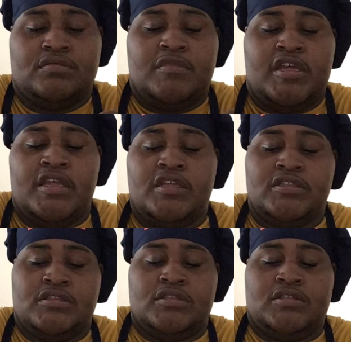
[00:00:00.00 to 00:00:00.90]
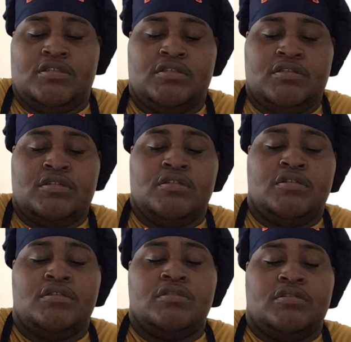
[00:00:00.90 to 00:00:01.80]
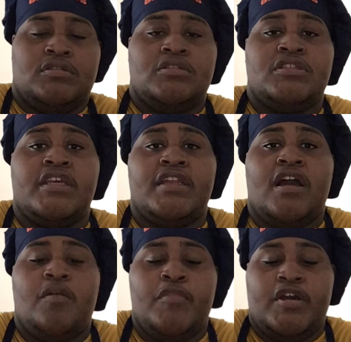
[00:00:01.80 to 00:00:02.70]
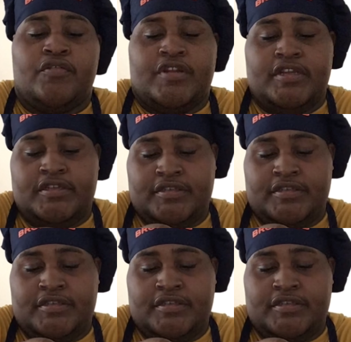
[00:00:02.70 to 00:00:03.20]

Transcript: Man, it's getting all buttery.